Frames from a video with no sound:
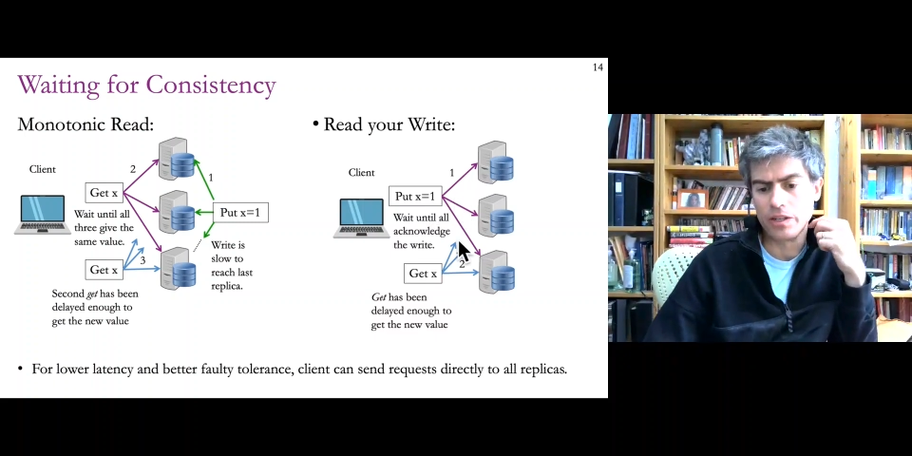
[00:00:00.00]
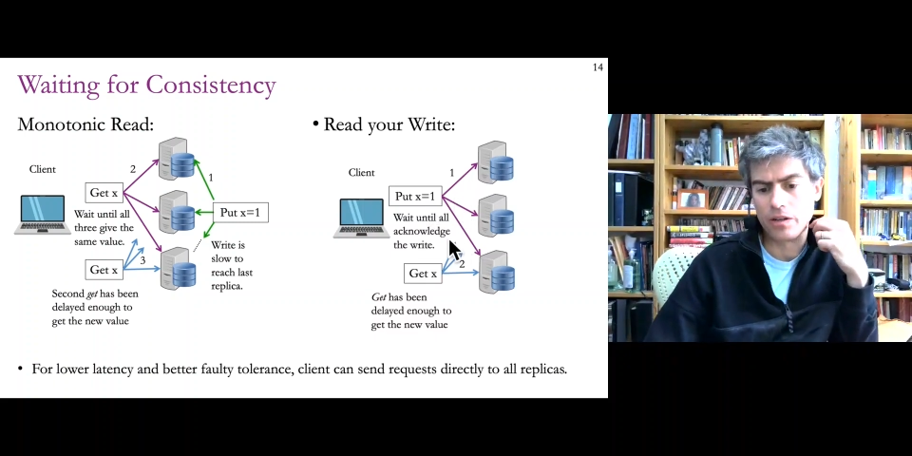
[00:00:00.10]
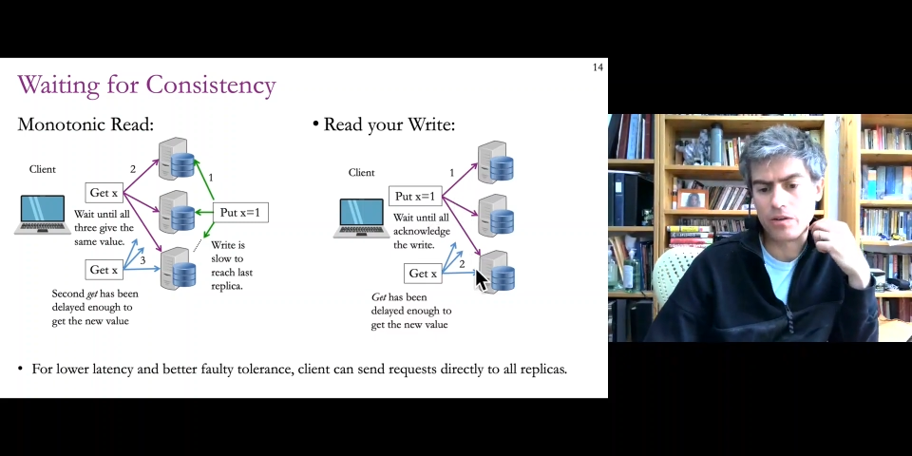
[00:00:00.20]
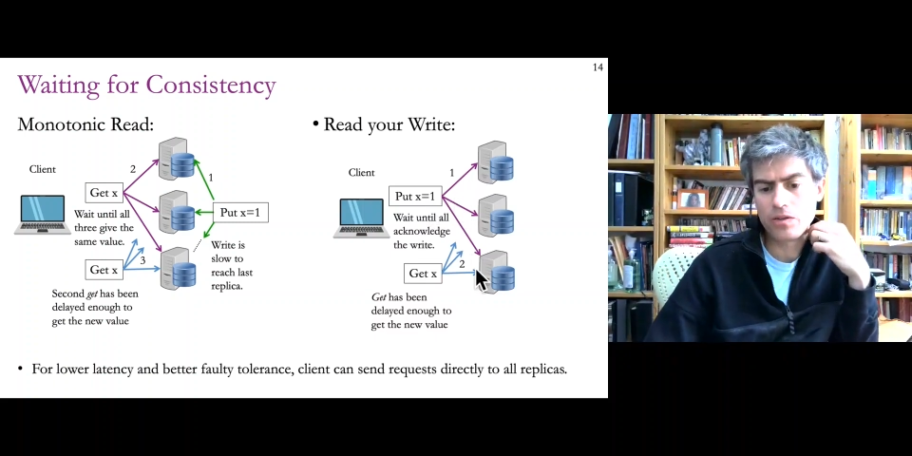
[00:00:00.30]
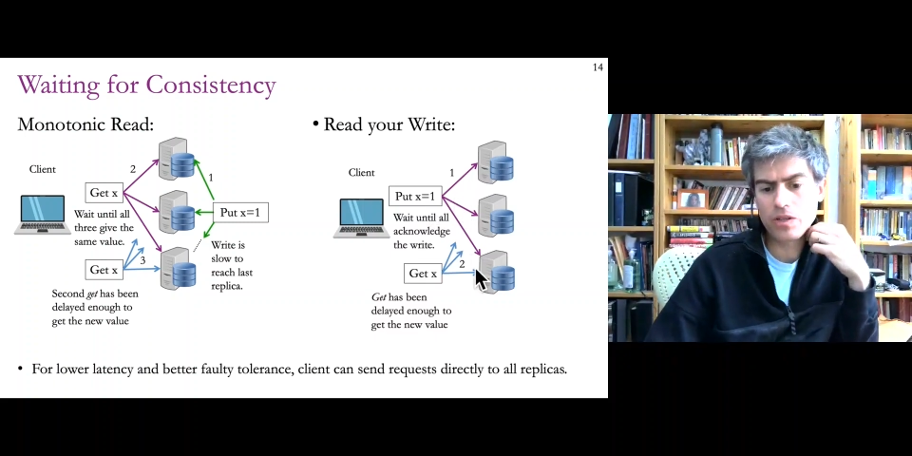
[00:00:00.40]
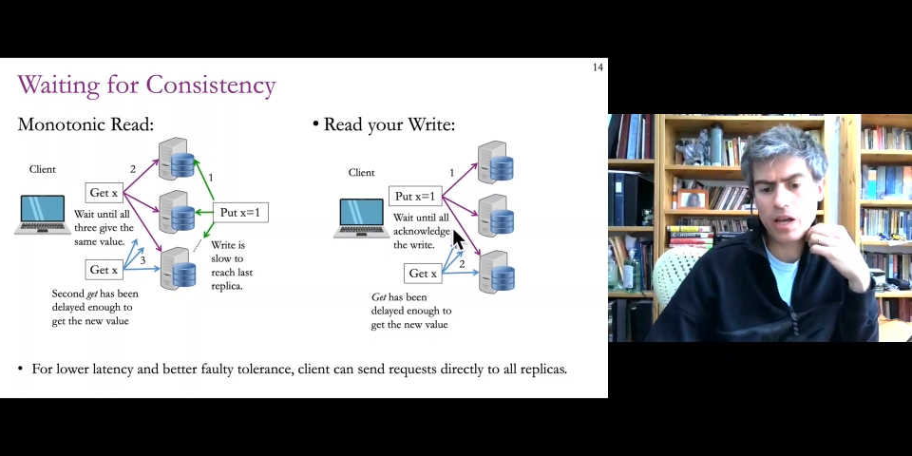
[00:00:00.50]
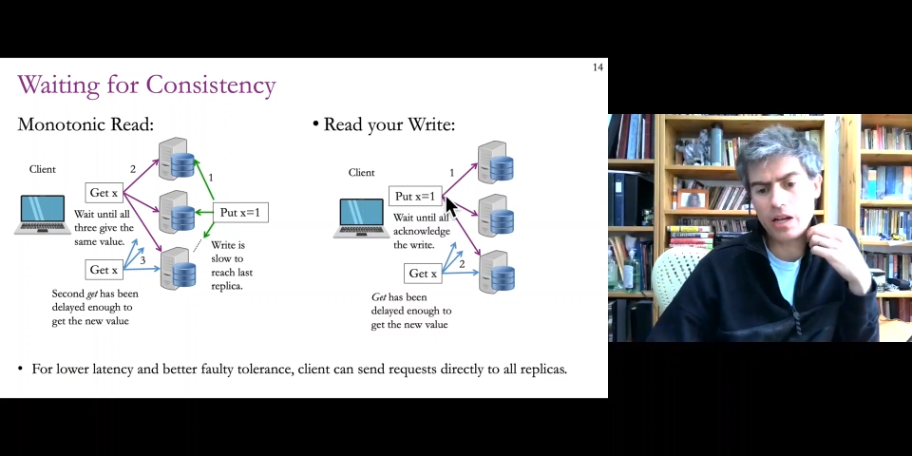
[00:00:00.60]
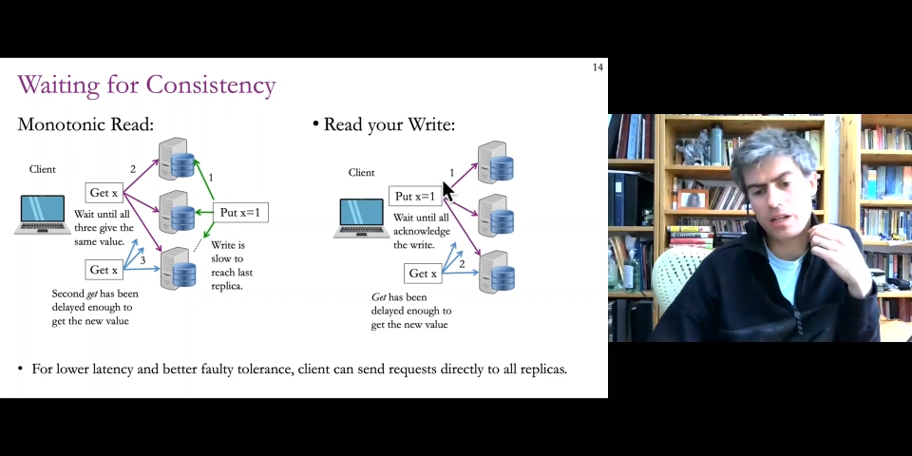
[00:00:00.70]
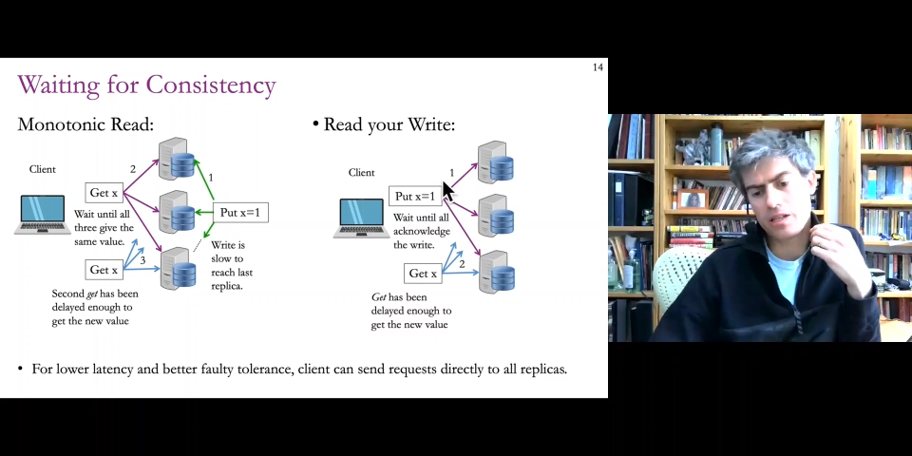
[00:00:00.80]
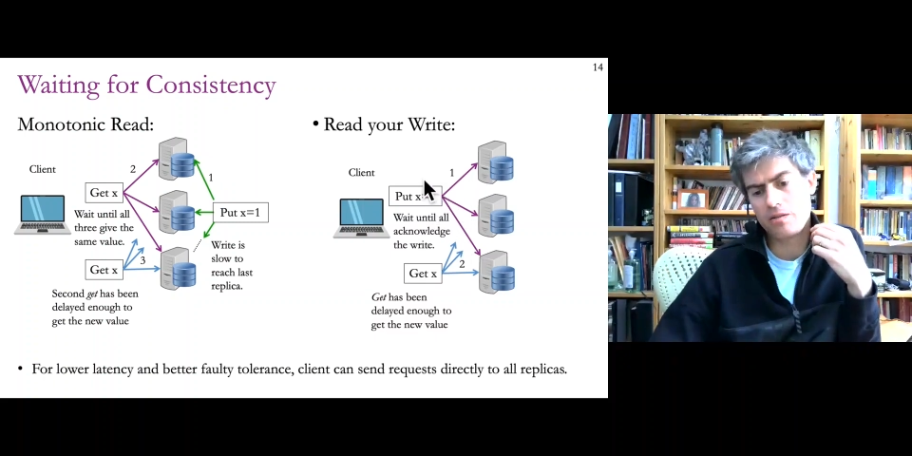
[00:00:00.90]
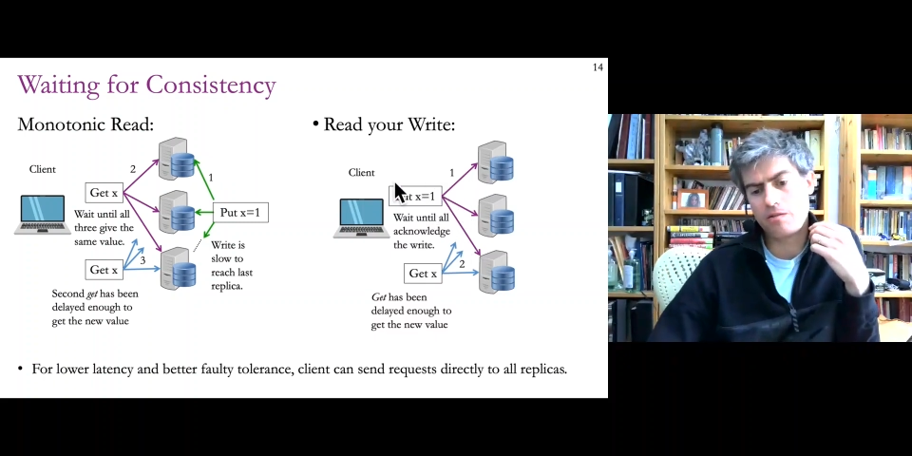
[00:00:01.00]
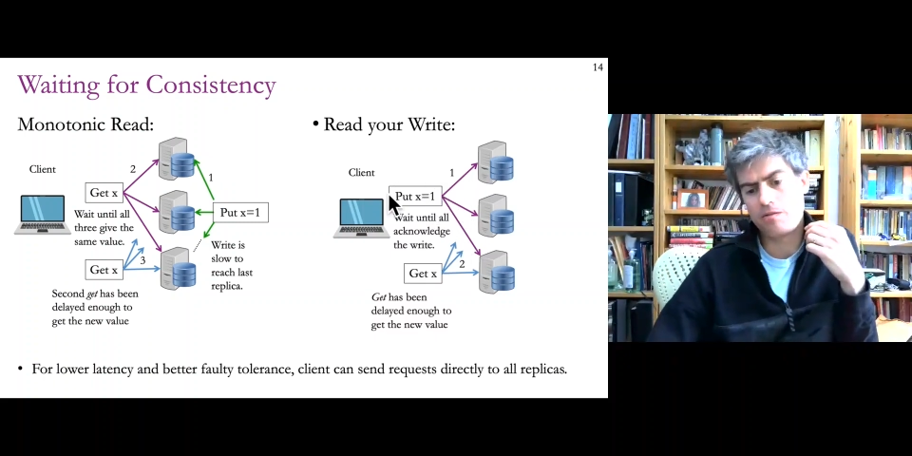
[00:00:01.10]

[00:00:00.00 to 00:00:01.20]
nodes, and it doesn't